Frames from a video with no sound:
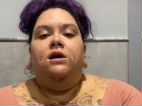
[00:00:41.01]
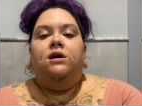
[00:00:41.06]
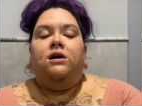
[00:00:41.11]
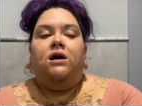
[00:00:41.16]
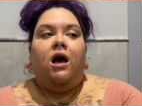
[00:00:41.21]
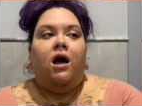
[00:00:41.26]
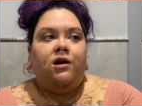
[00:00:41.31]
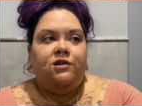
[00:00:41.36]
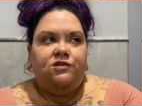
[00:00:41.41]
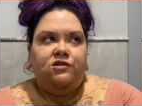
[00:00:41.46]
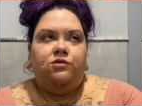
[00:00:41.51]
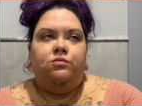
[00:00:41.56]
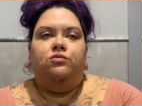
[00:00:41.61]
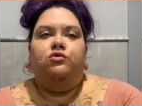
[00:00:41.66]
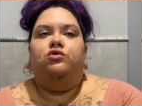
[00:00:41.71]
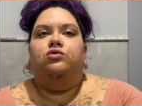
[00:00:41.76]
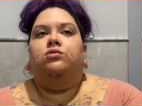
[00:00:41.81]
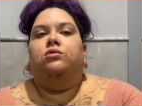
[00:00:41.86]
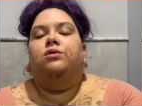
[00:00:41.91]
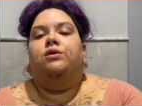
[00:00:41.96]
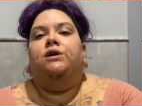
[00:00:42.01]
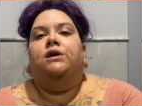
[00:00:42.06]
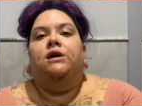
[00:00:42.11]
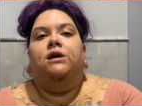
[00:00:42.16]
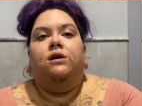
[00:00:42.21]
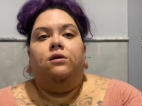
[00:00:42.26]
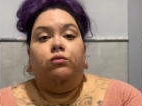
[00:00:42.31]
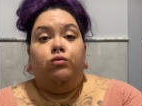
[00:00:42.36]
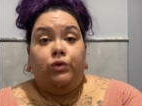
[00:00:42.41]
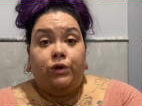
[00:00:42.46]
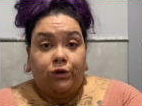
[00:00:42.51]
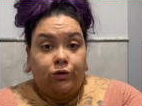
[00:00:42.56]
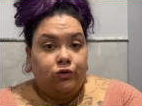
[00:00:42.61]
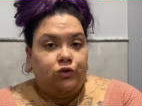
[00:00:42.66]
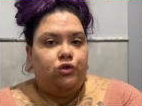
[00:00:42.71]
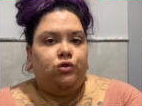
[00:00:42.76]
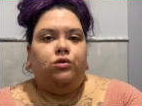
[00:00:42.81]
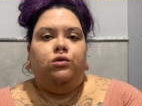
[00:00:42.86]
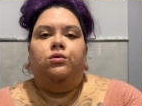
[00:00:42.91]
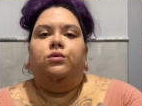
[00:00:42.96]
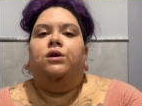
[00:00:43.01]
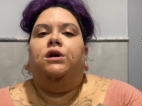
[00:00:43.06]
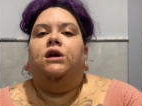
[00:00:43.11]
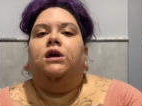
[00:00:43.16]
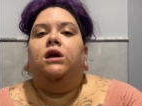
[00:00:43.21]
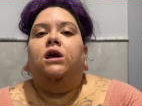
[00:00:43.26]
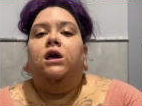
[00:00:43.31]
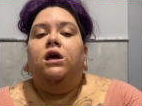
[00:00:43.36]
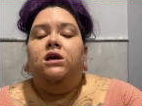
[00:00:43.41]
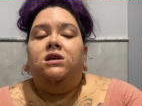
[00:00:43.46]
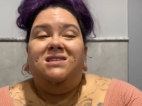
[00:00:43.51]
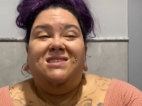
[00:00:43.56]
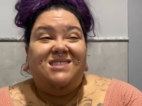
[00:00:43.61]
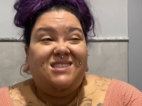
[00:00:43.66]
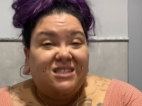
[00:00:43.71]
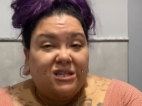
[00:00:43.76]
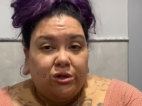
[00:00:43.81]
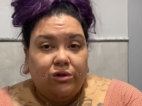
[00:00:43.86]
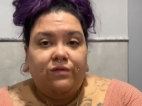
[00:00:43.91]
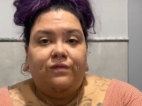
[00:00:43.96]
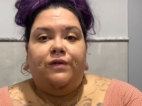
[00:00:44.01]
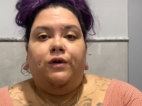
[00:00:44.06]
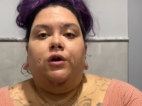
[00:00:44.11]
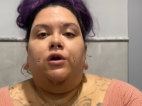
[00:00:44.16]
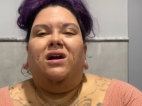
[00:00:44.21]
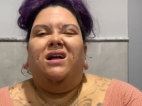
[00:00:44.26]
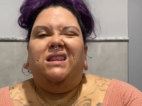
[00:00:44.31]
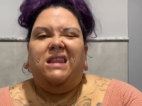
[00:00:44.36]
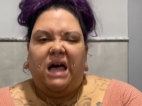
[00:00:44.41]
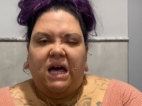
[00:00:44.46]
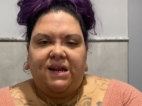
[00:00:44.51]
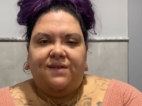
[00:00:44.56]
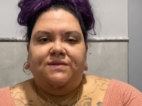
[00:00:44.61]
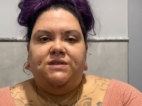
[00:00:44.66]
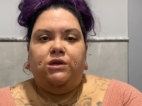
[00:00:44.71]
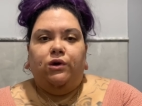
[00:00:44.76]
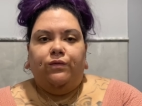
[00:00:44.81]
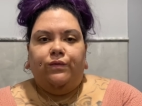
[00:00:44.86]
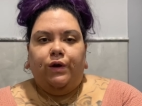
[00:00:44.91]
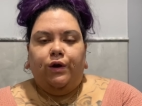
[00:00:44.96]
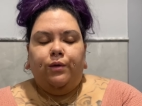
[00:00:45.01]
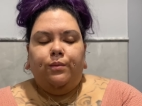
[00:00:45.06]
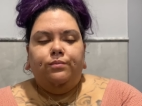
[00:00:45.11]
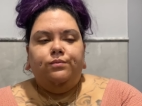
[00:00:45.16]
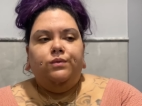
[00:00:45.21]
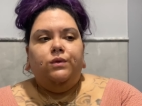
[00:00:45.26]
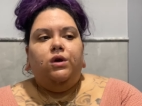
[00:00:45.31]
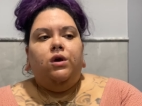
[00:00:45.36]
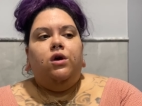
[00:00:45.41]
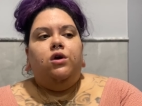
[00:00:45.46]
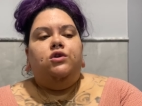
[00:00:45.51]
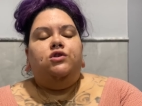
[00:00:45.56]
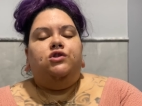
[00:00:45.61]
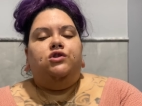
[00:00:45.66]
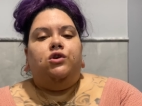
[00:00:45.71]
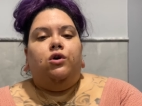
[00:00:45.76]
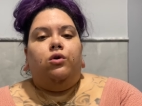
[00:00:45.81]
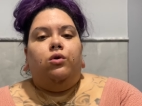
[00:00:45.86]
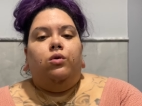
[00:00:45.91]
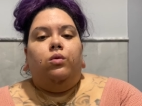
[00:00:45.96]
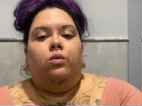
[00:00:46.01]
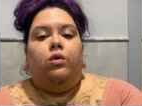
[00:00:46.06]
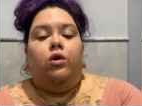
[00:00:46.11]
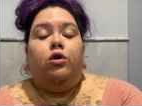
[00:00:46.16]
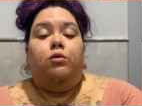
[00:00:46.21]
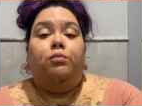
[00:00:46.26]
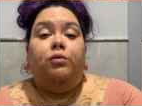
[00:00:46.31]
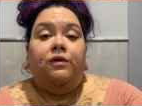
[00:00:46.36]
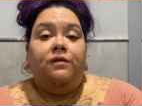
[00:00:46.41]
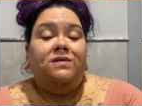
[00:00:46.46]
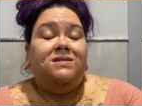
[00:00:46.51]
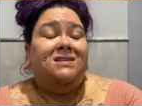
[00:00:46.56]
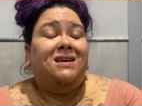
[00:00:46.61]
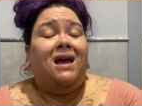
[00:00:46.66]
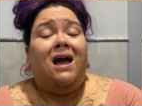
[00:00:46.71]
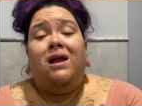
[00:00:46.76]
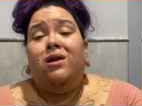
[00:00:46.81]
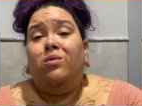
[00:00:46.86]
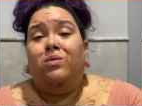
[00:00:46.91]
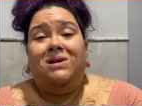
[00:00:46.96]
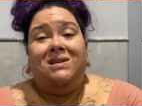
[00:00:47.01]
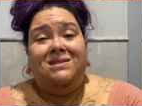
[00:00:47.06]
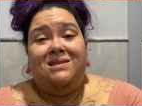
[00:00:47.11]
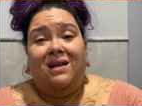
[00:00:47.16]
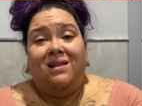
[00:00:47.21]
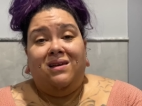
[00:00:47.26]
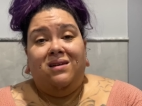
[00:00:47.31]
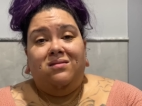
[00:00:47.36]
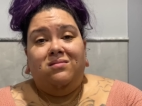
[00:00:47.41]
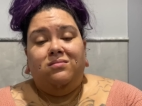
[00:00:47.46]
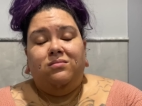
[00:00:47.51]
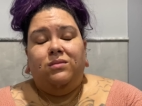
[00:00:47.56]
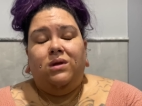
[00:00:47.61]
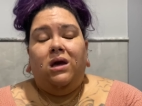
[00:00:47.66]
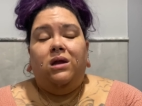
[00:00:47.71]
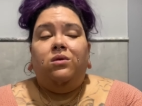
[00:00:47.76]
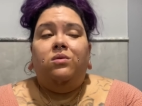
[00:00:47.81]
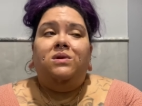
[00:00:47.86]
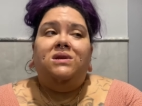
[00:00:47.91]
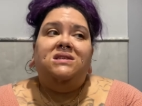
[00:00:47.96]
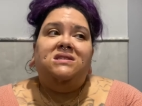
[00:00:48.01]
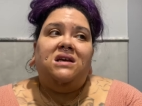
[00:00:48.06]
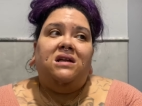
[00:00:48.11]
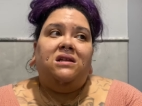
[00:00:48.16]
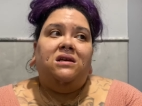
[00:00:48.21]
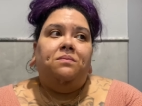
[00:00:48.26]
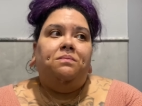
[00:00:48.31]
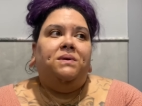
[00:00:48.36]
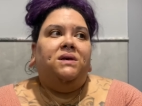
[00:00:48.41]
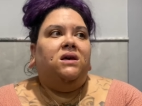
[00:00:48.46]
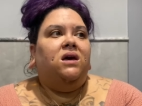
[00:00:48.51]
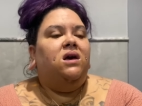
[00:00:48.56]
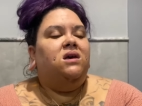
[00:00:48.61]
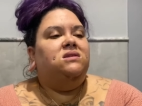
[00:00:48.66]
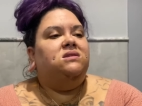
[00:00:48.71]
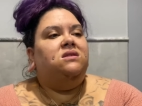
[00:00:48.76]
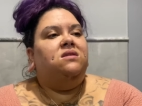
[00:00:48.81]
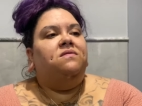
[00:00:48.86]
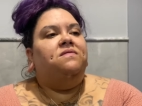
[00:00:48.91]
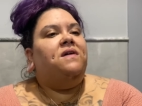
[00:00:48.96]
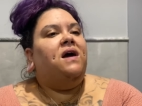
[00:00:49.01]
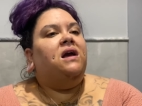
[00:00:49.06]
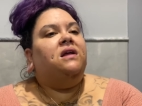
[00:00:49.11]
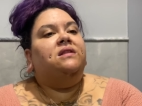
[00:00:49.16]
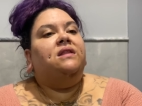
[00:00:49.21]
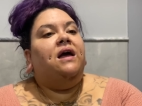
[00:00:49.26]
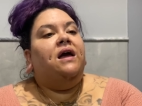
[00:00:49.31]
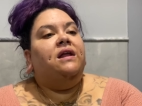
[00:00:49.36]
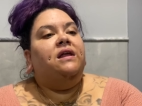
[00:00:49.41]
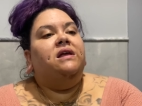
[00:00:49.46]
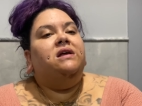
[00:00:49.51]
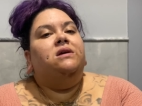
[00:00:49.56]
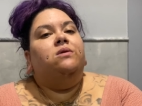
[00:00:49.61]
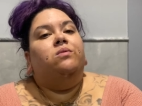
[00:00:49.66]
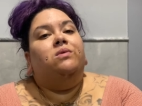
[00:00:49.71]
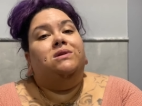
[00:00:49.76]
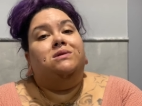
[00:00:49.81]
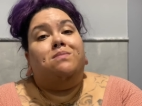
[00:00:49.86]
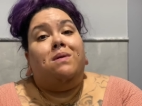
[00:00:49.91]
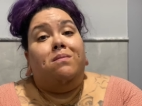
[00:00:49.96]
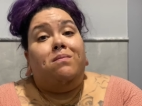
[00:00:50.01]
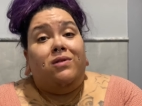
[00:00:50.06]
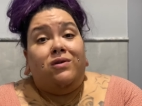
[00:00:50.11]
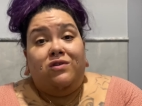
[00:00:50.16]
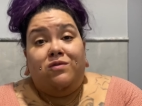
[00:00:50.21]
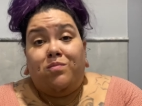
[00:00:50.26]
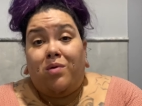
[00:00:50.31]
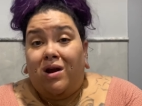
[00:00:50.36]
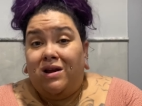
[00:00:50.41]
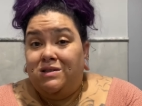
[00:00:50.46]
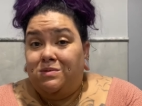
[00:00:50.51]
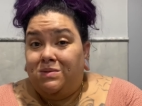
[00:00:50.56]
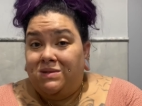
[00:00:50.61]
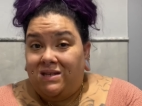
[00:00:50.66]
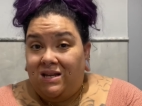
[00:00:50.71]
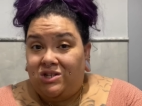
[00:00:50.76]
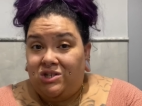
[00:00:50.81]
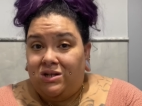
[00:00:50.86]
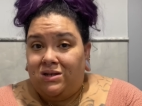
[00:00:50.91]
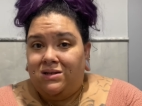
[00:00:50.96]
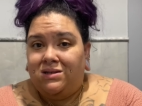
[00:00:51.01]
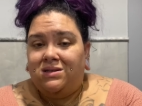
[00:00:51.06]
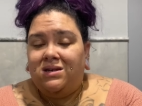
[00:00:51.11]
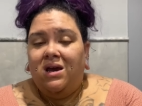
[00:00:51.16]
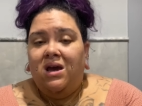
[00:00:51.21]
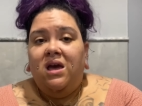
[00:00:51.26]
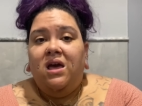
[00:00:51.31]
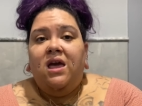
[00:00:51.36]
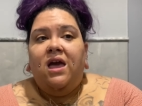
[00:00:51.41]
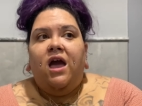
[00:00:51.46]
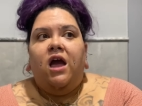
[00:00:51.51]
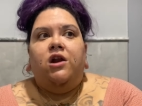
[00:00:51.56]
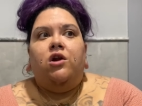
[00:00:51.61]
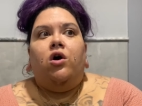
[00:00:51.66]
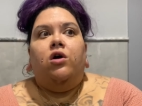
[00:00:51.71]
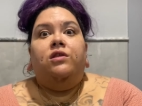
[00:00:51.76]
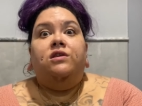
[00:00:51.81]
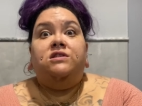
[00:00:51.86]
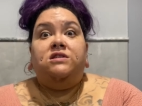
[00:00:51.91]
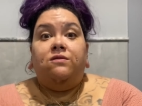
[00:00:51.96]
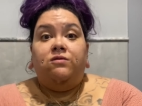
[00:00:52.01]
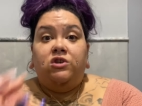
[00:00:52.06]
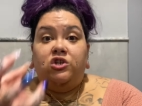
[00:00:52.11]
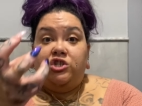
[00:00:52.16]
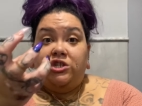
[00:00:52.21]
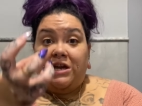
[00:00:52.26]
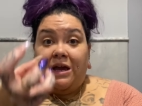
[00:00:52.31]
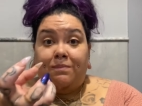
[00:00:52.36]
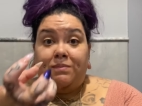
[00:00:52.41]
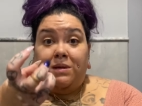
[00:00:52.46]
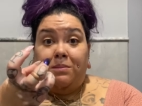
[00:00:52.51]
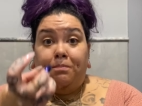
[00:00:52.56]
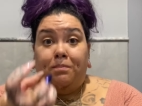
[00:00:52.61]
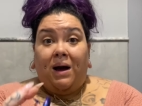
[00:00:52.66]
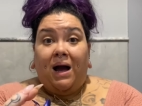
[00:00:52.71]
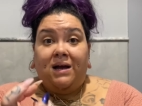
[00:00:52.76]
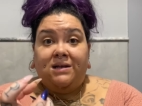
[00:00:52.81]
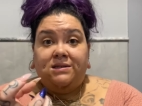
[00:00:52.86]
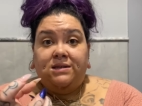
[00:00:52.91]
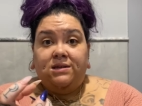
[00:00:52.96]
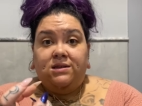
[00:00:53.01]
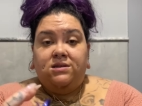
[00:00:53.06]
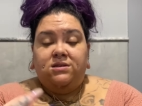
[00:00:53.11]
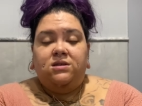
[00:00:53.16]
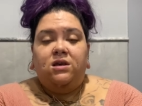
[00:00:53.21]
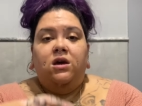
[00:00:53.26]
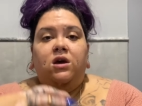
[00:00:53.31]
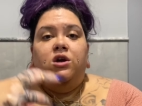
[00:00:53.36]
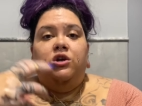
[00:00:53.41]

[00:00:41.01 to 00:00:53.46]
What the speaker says: costume jewelry, real jewelry, silver, a lot of silver. So her boyfriend's like, I don't want to sell it. I don't want to sell it because of the fact that it was my mother's prized possessions, and all the stuff that she kept in boxes,